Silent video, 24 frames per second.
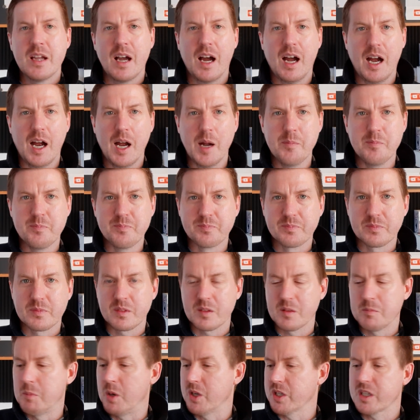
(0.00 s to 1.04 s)

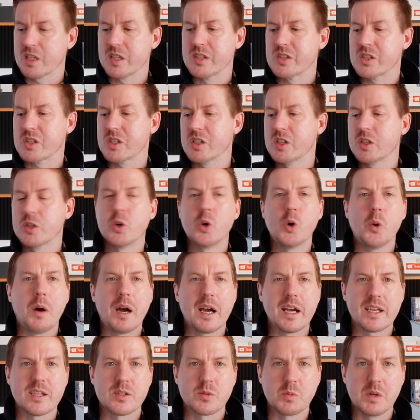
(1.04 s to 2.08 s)
My concern
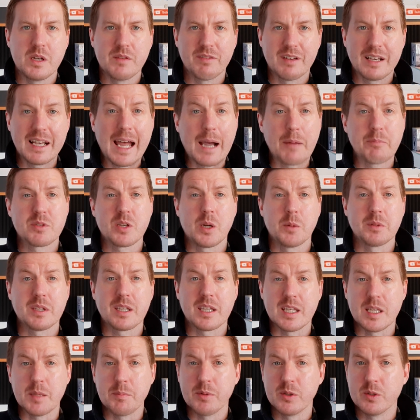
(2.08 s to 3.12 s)
always with laptop
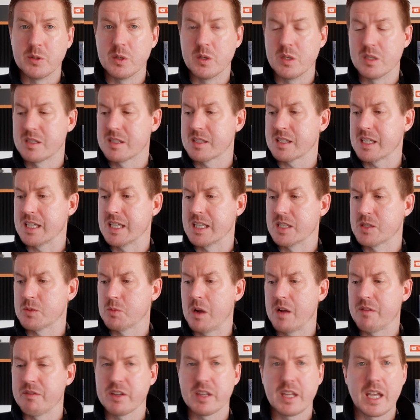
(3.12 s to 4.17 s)
keyboards is
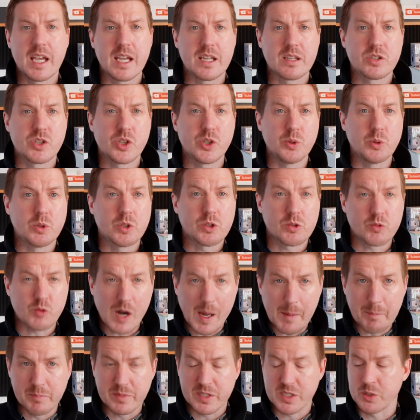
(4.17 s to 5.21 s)
whether they're too
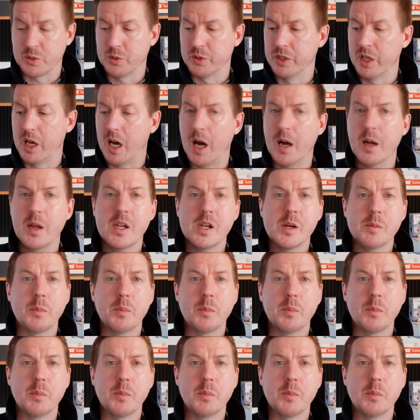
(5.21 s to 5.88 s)
cramped or not.